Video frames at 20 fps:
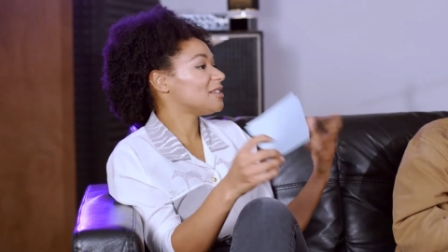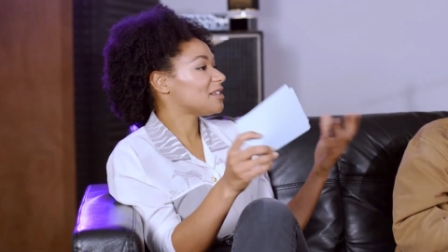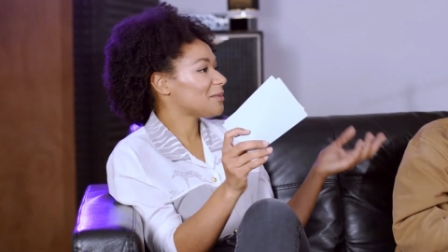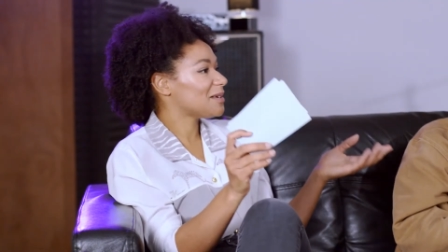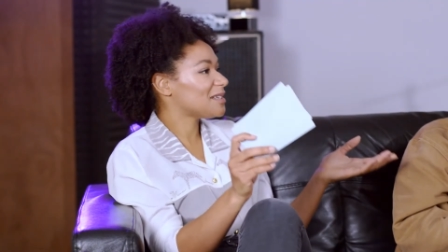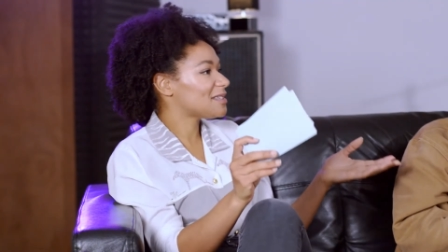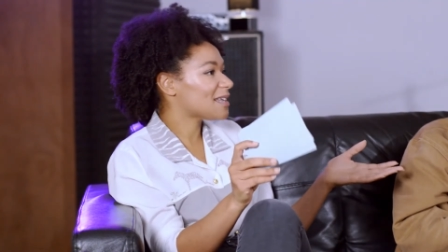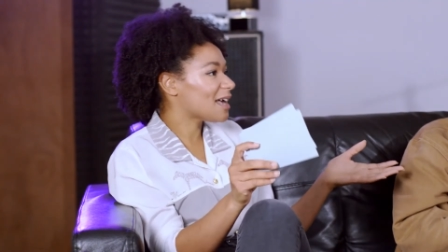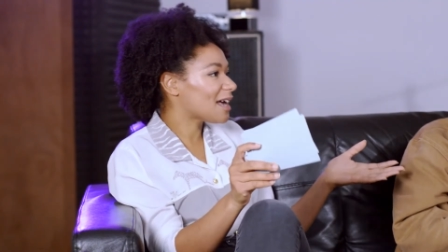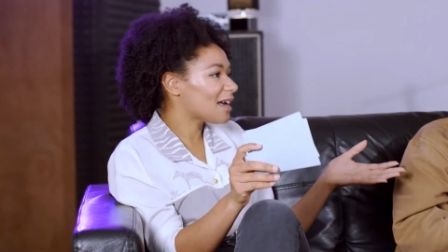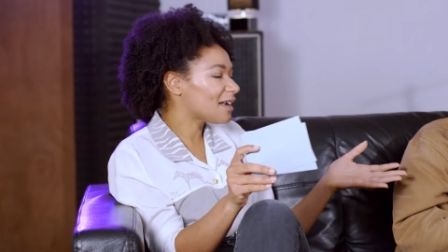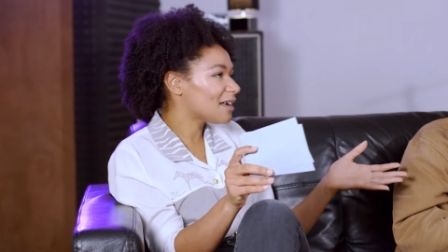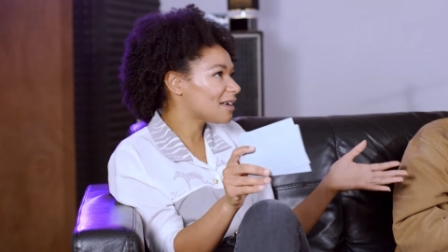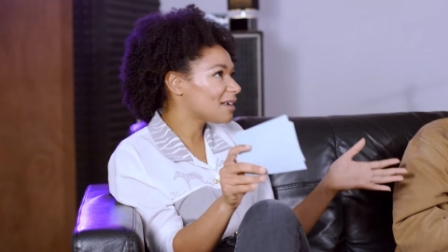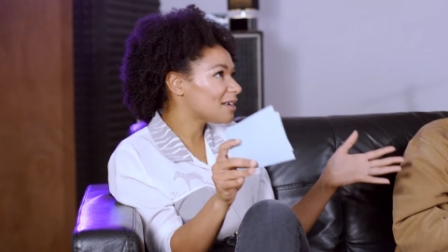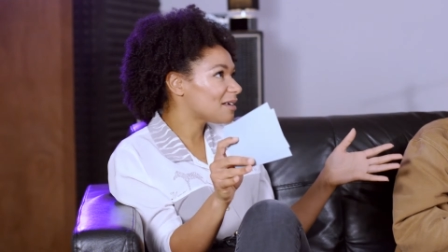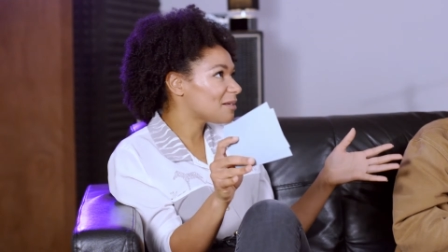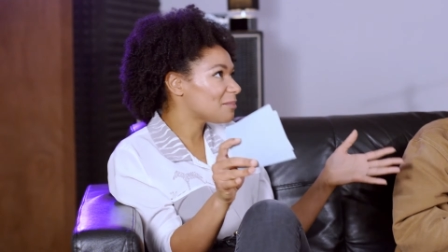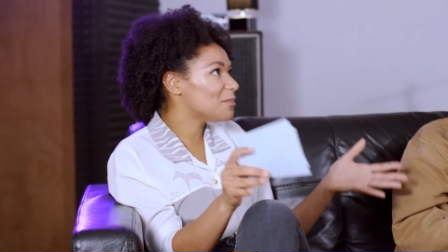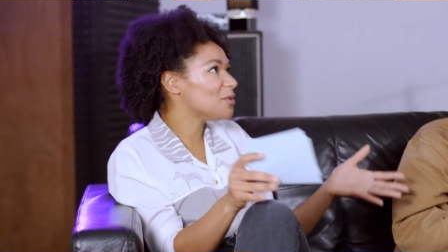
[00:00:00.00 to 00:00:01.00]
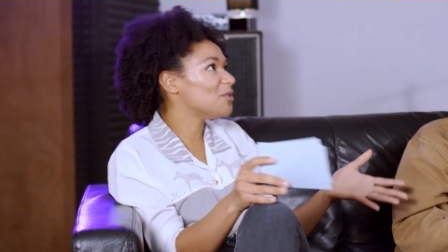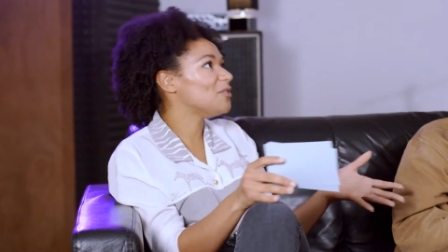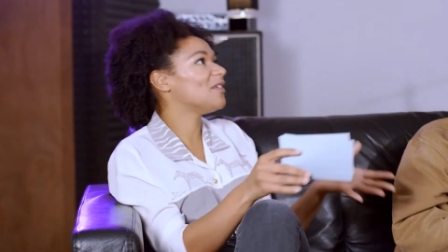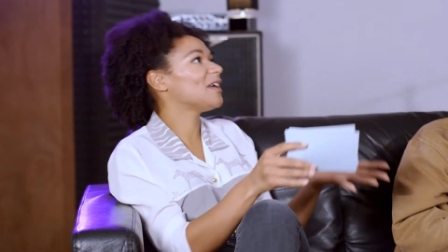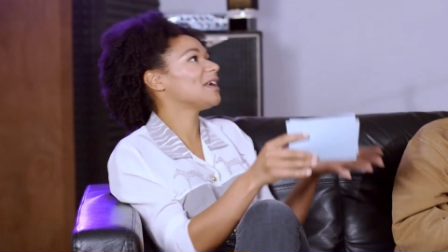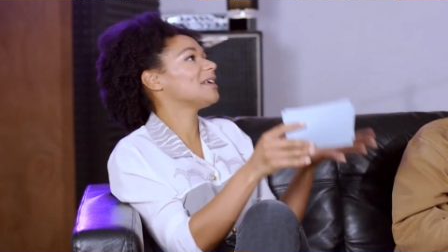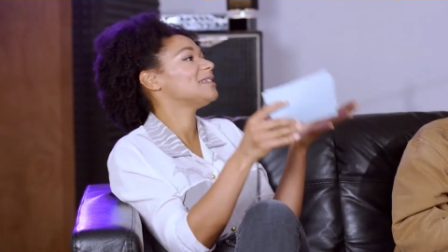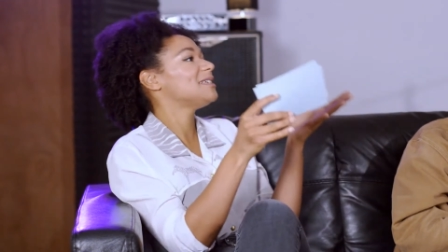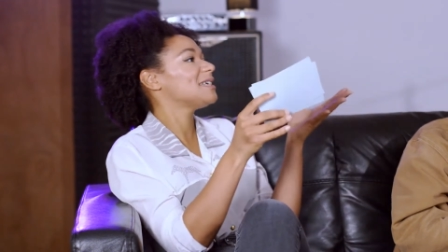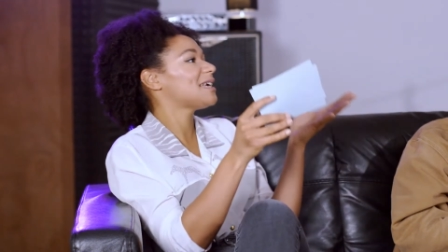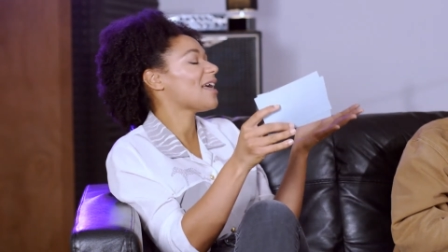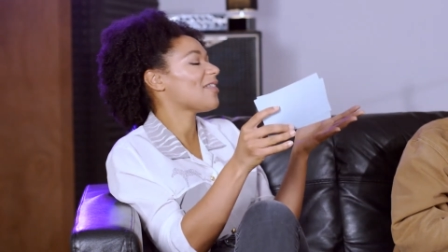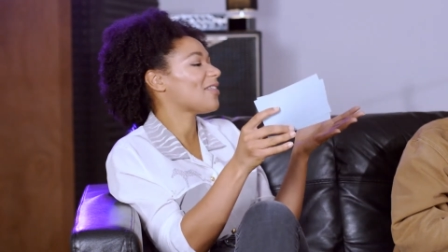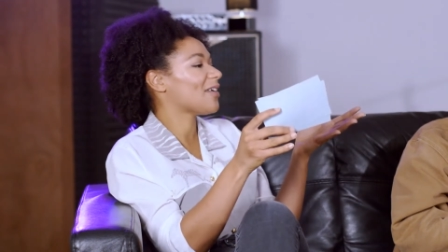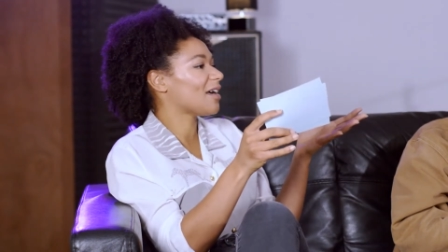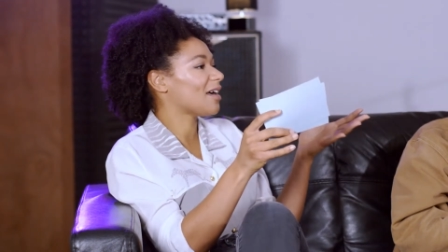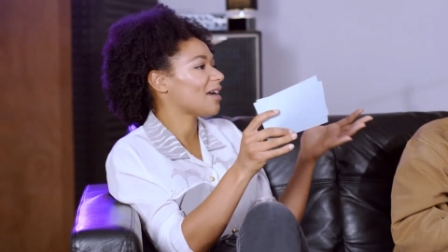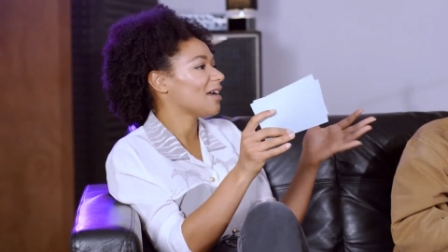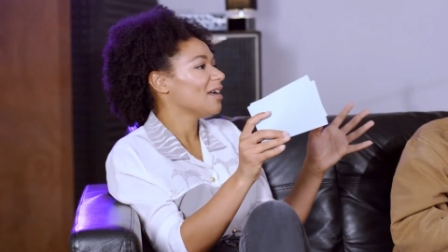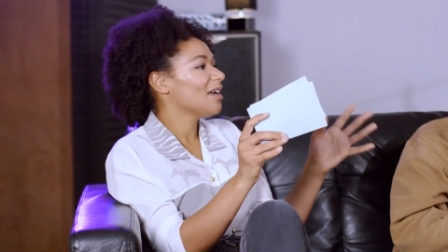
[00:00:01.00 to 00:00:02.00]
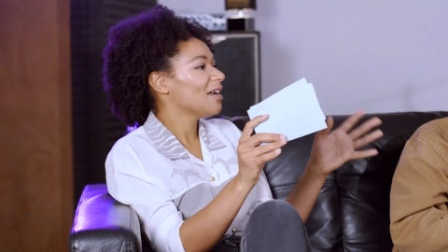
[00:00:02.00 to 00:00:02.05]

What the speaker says: So it's that moving together,